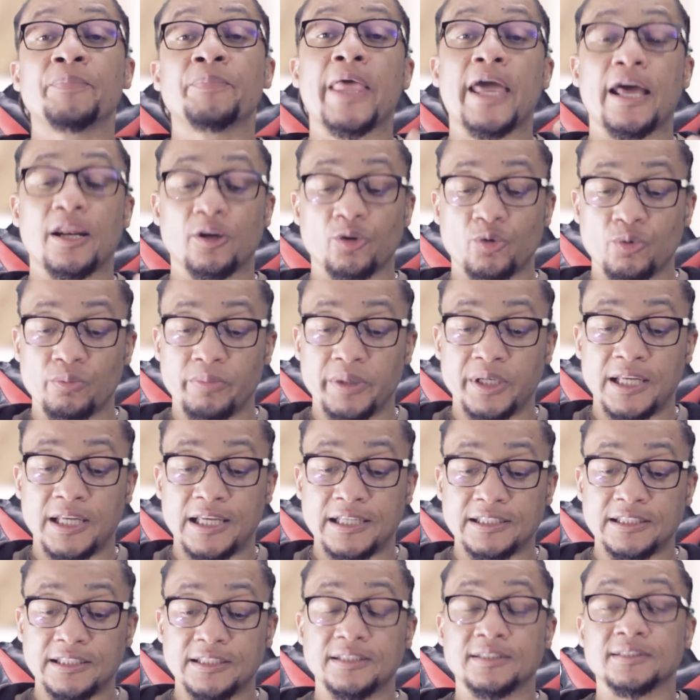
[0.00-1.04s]
and
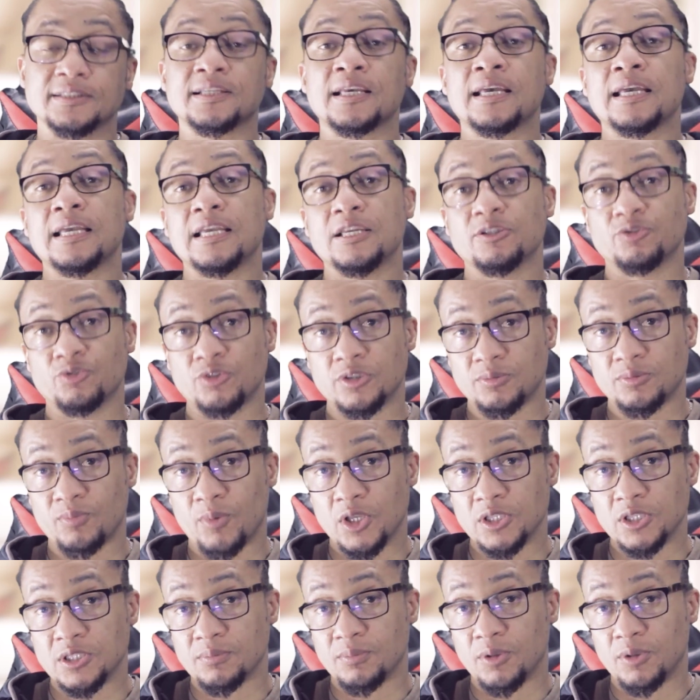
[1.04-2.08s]
Kubernetes is
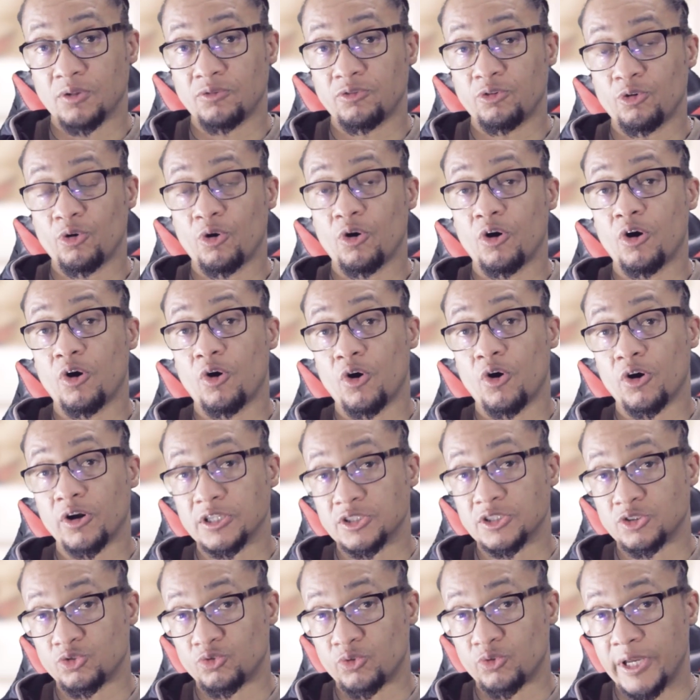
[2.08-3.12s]
responsible for
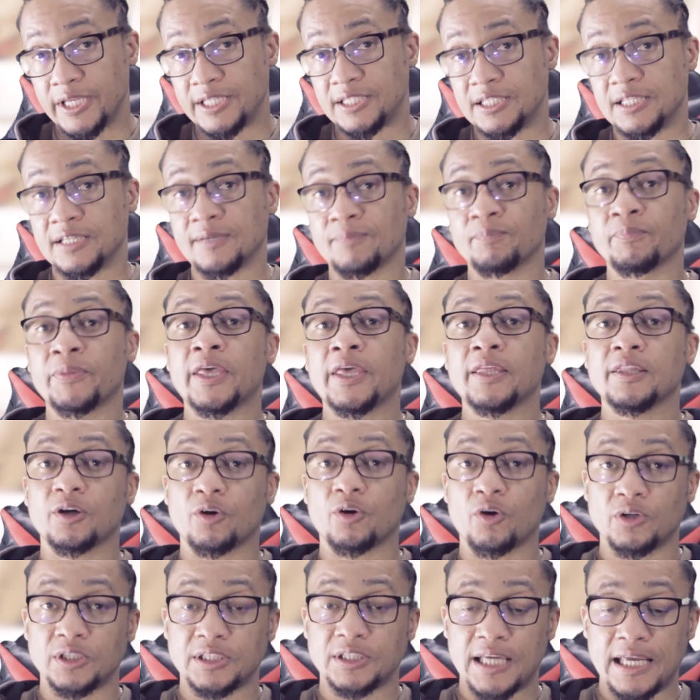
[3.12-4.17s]
orchestrating your
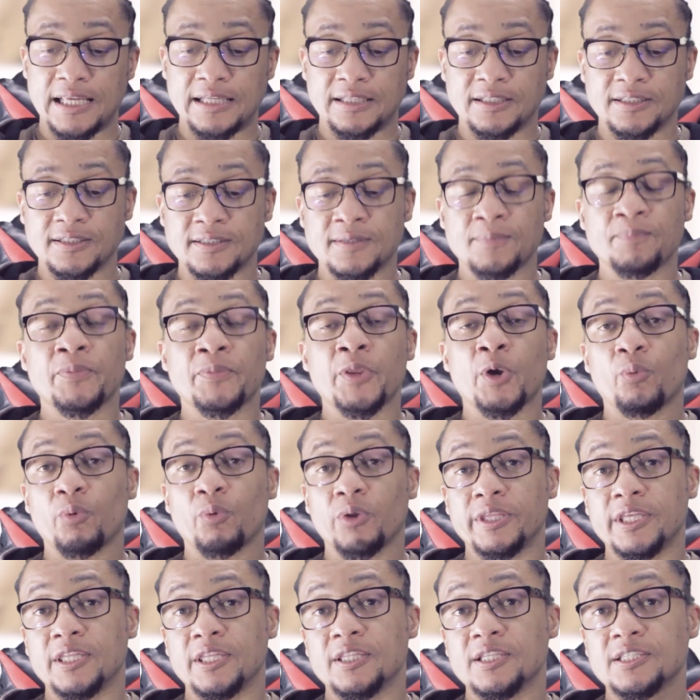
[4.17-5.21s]
containers
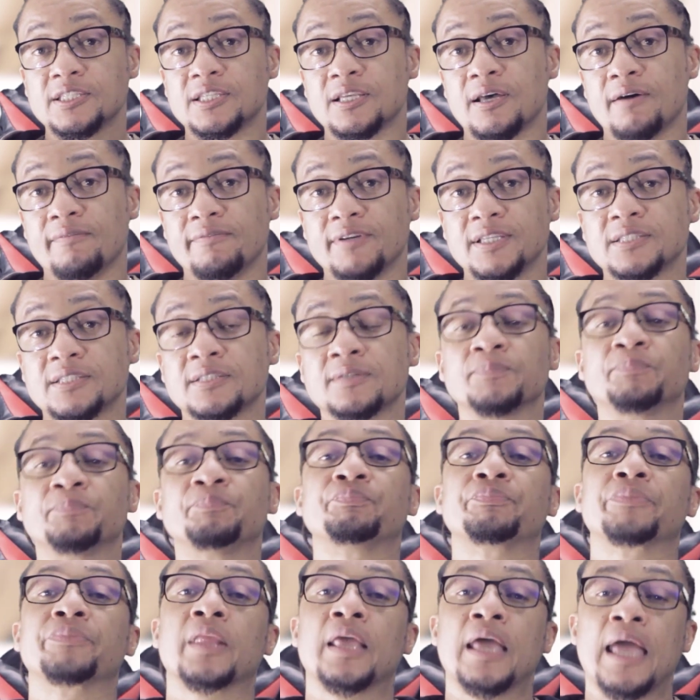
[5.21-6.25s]
within the servers.
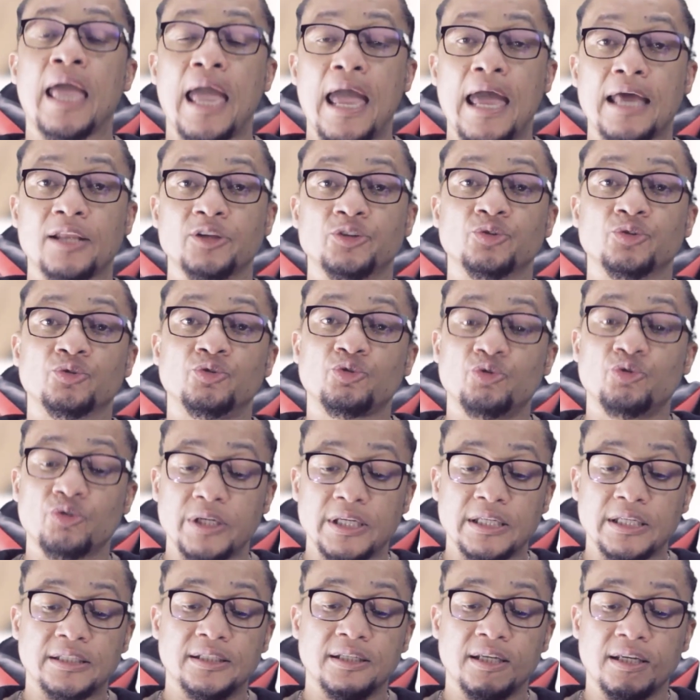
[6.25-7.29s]
And you
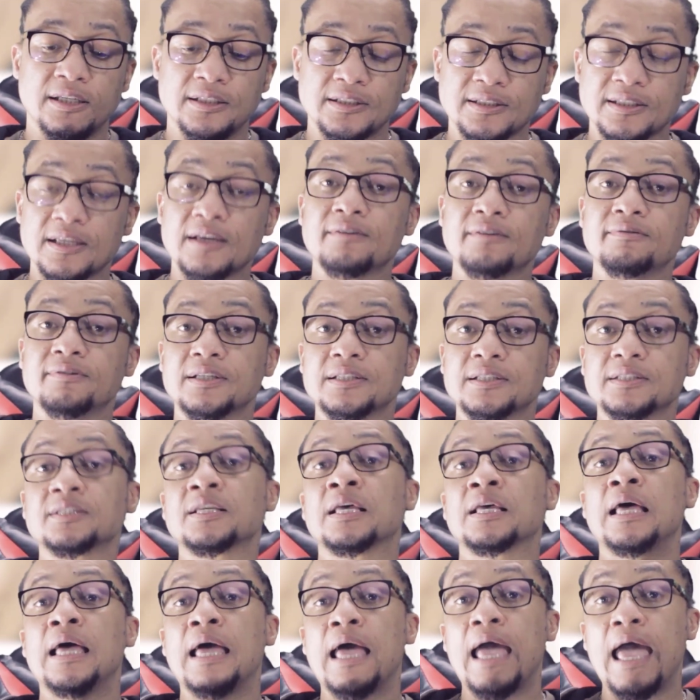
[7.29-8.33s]
treat
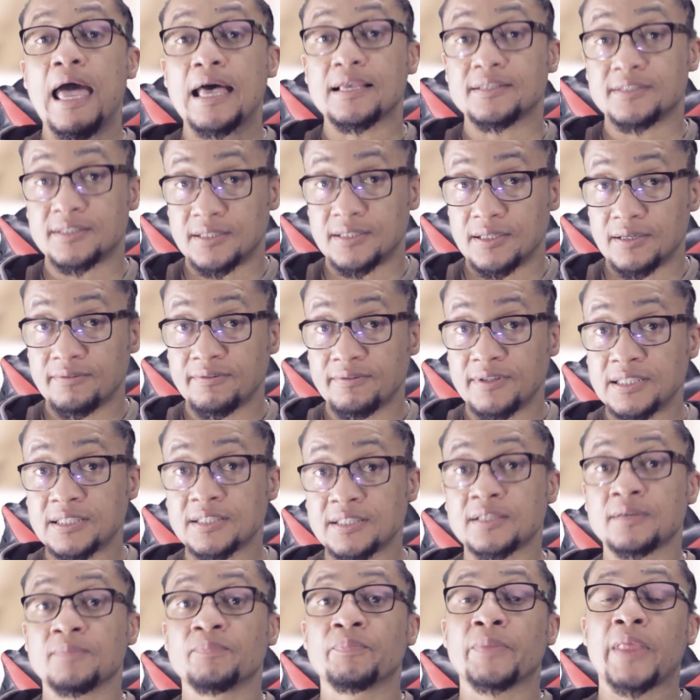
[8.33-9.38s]
servers as
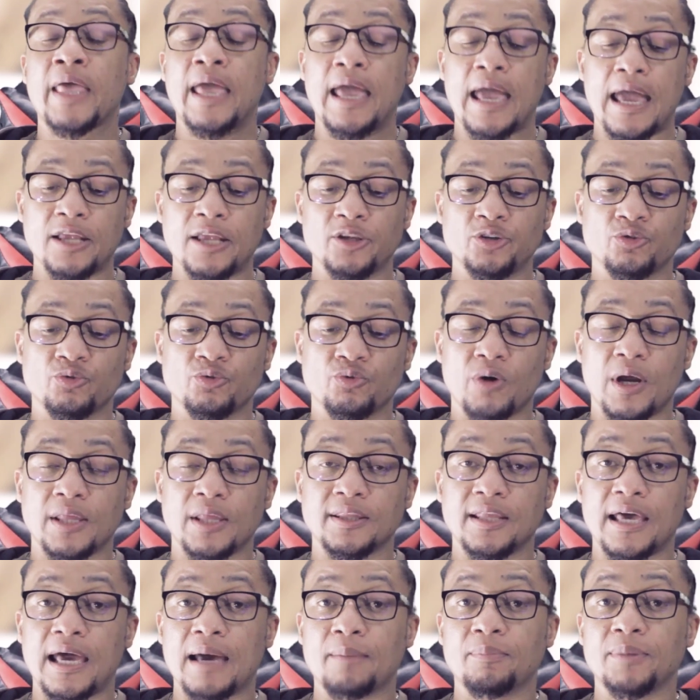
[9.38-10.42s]
servers, and you
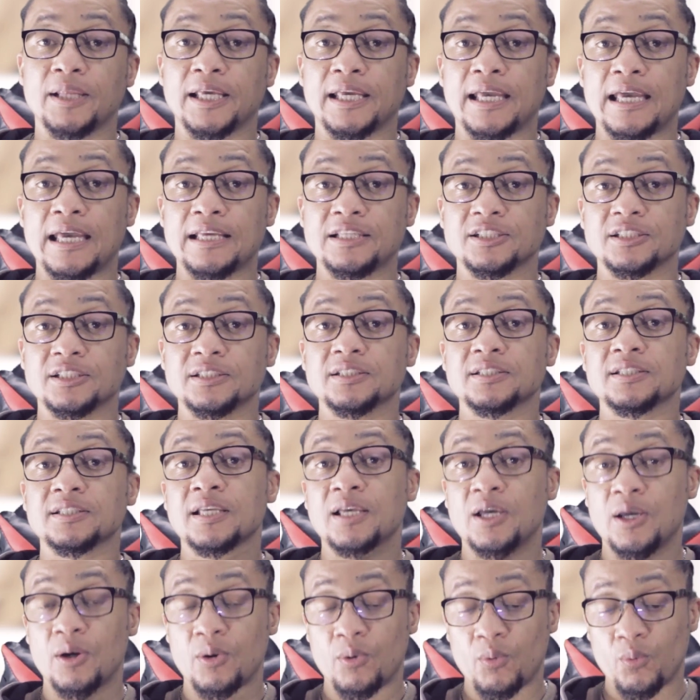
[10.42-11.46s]
run the
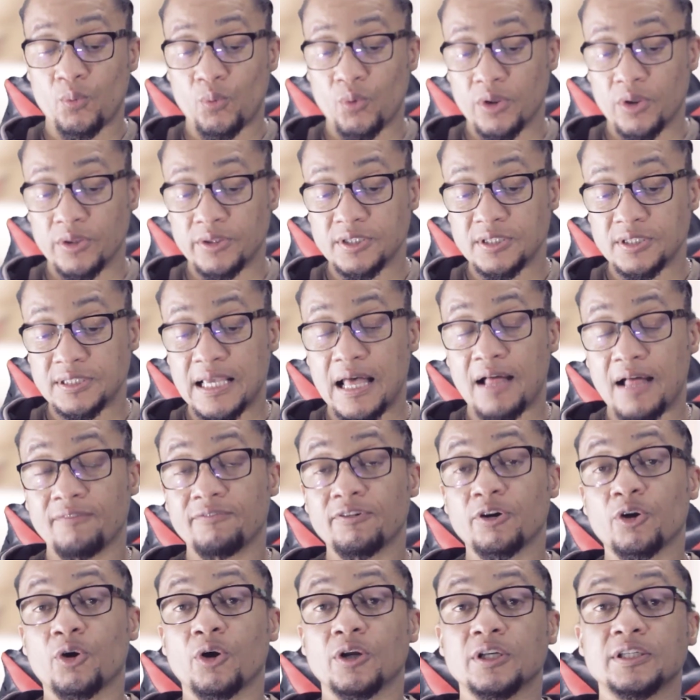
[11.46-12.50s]
applications with
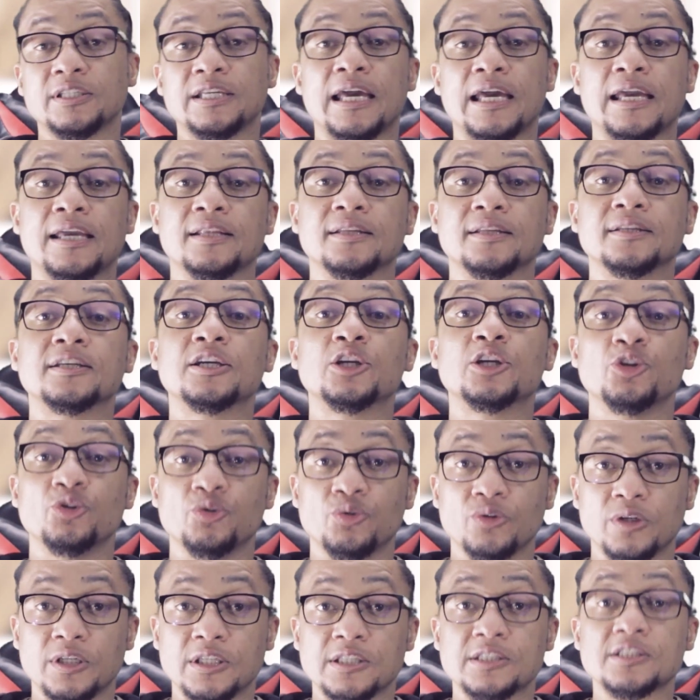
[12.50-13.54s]
self-contained
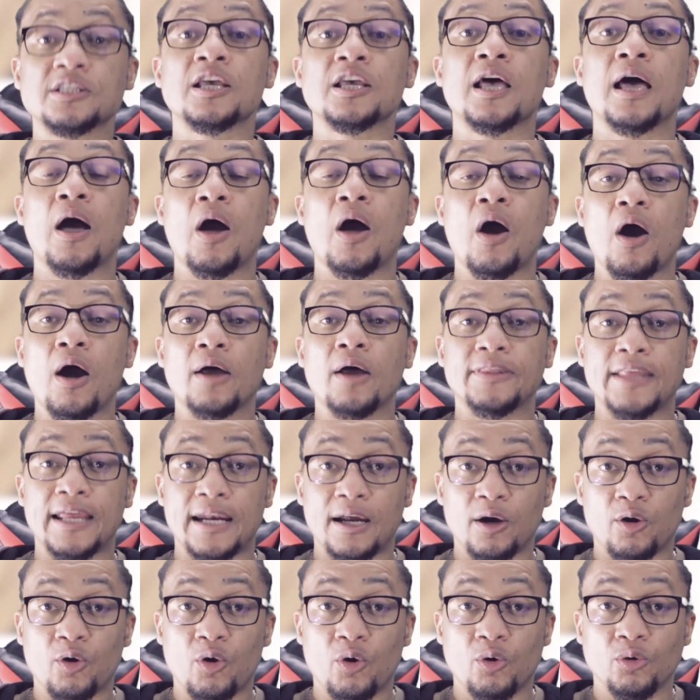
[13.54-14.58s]
units that are
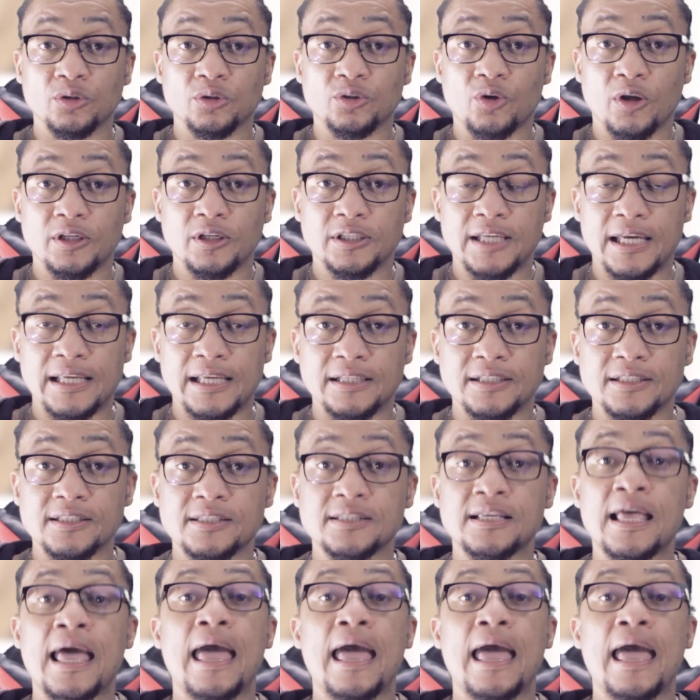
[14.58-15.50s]
called containers.